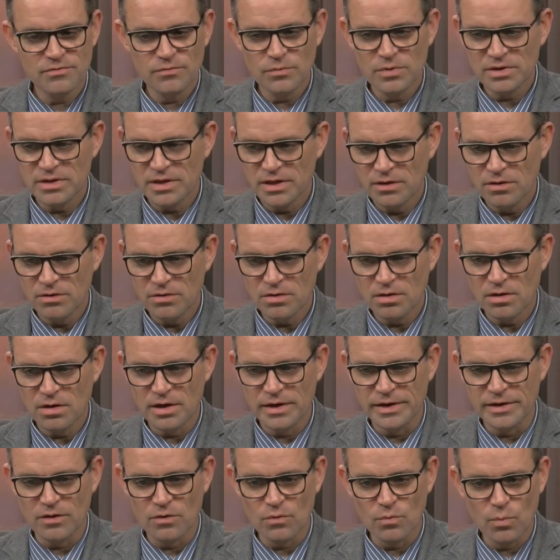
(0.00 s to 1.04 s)
of what they look
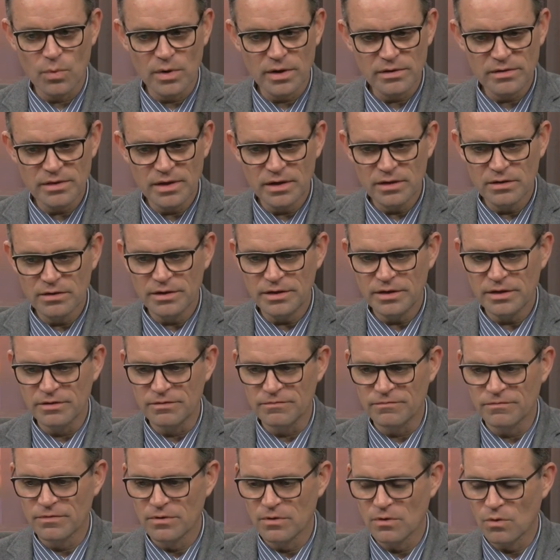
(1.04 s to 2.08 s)
like or where they
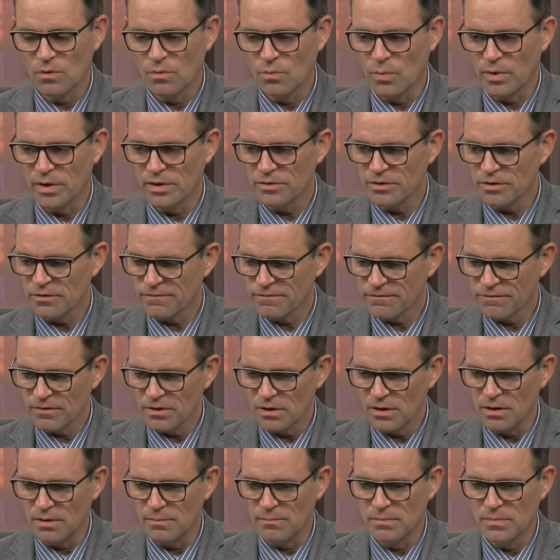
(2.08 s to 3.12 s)
live or where they're
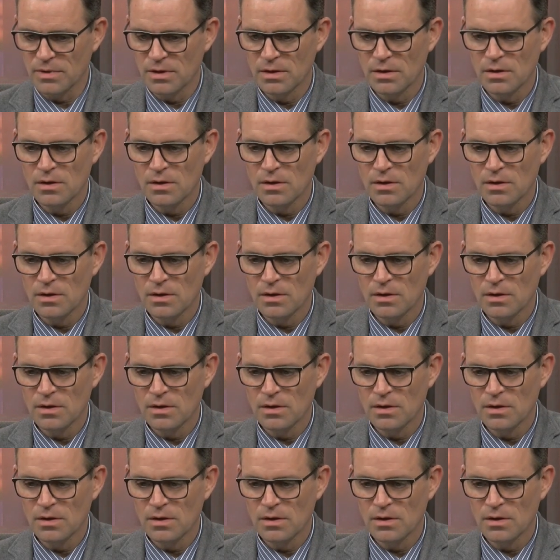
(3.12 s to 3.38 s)
from,